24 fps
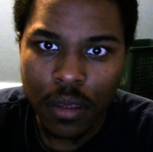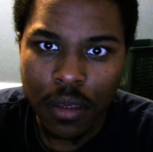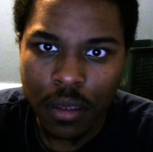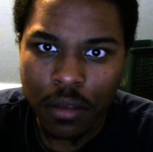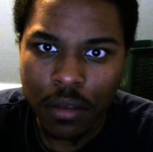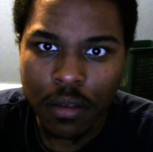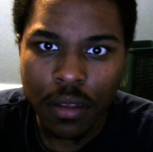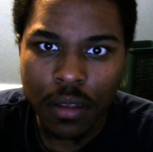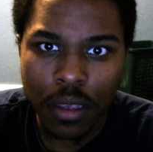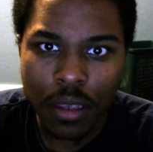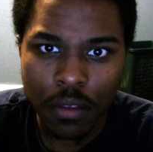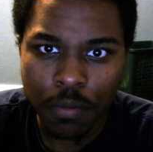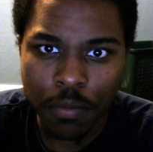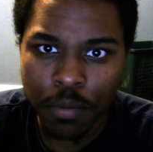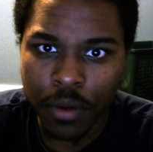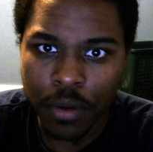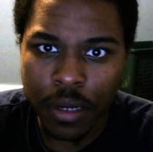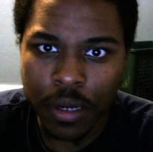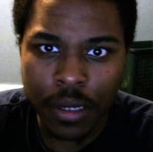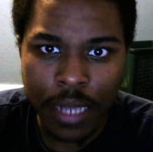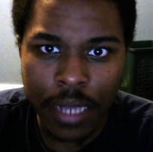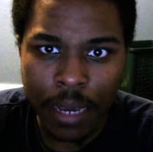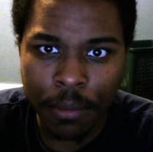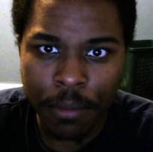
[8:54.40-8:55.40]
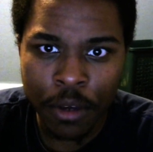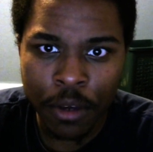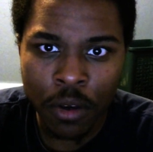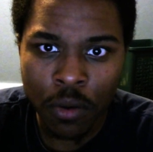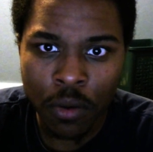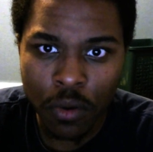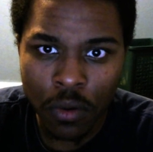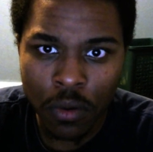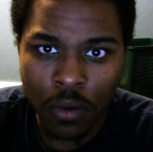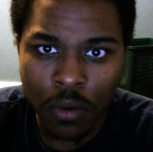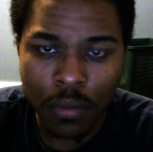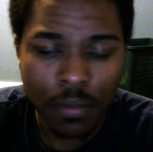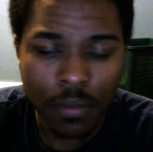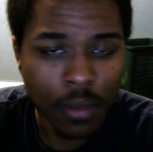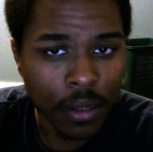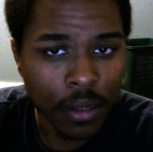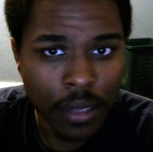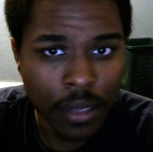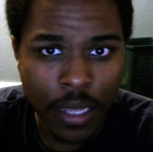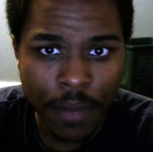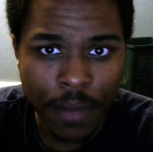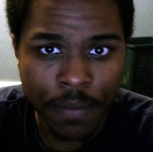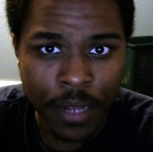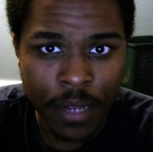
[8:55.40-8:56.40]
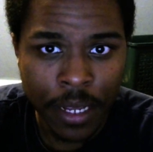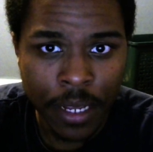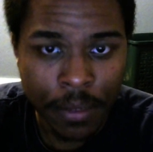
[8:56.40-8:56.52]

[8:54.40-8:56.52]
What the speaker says: It's pretty damn cool. I loved it.